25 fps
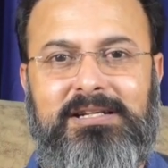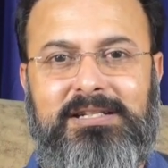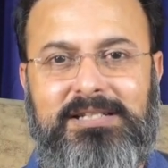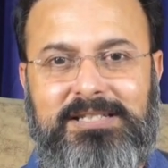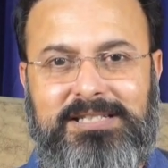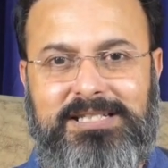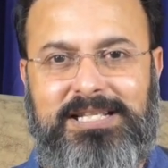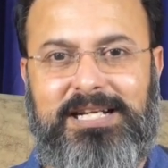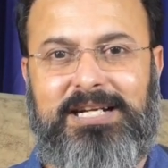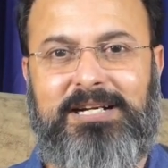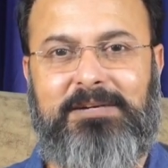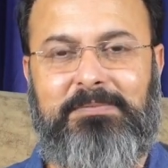
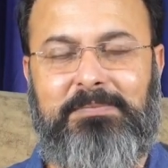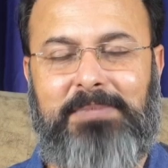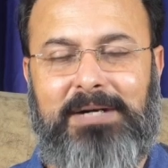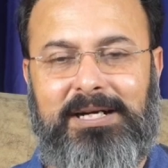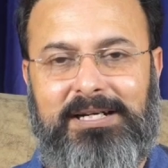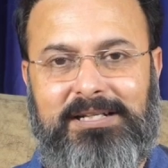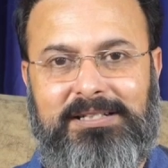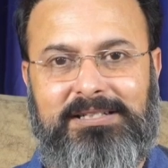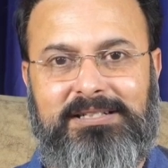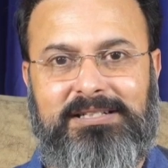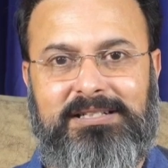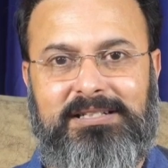
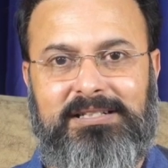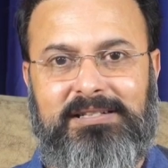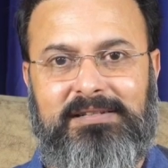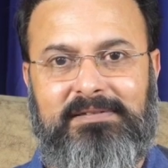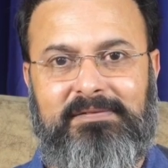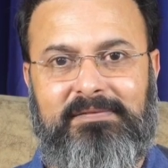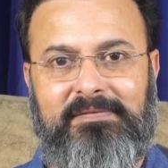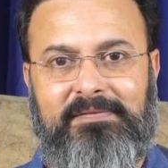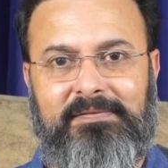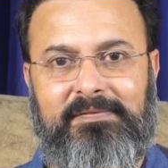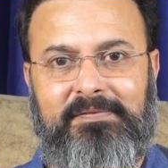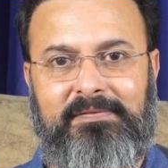setbacks.
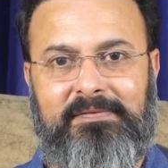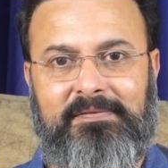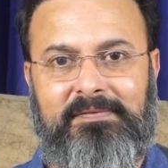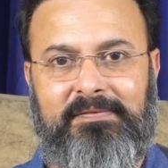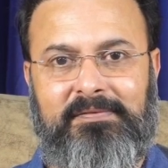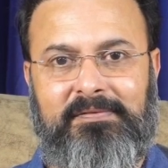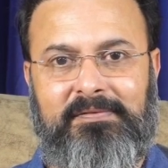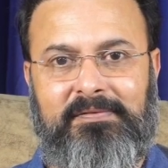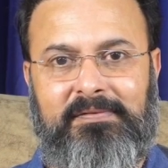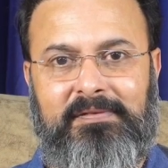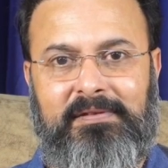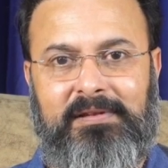
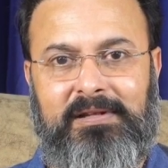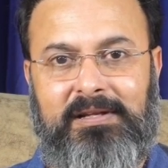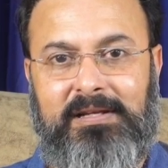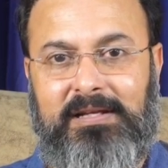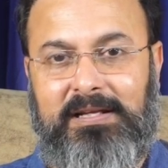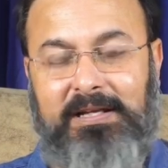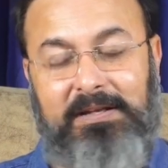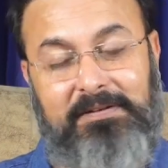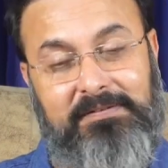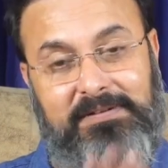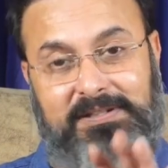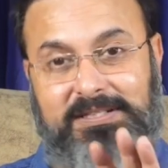
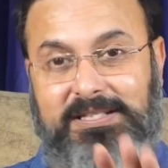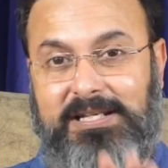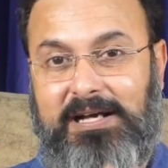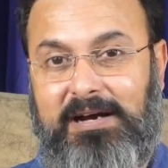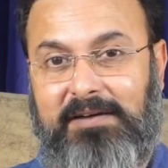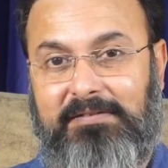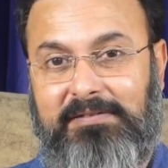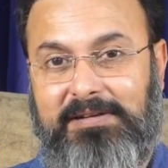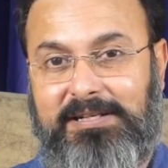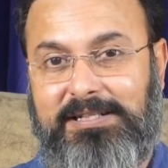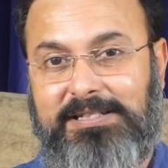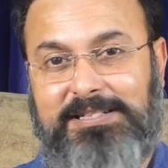Even
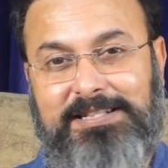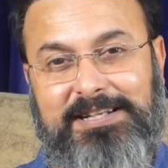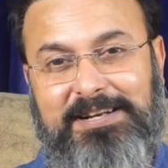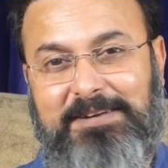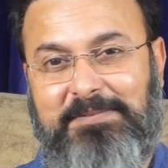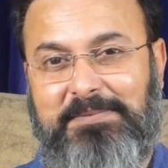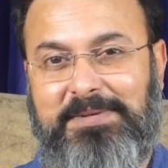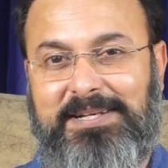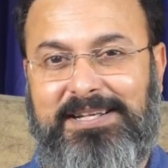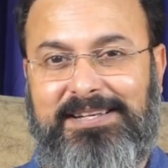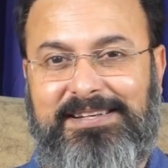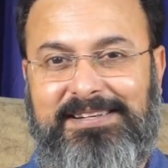Savan is
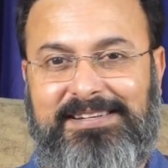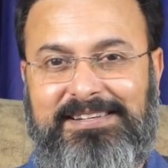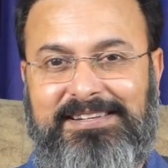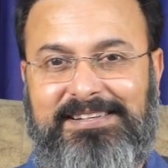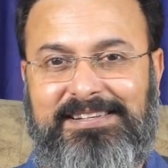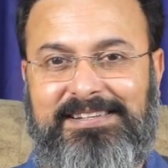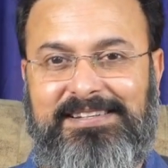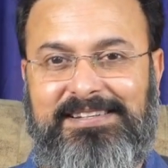coming.